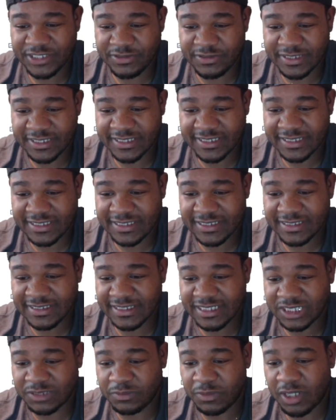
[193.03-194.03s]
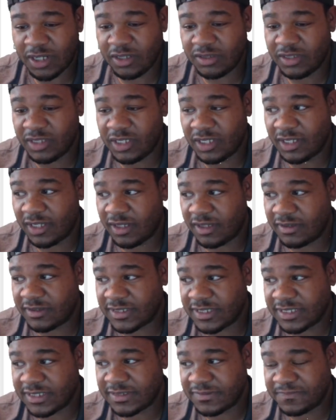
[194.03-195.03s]
you can see, the small little
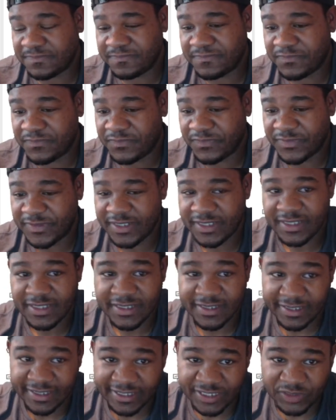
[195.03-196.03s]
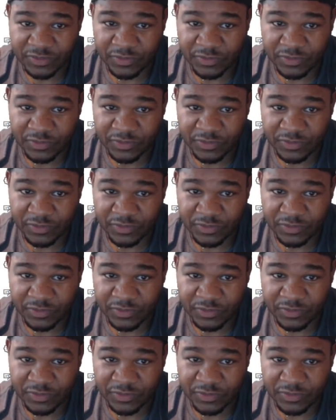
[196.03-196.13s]
loss is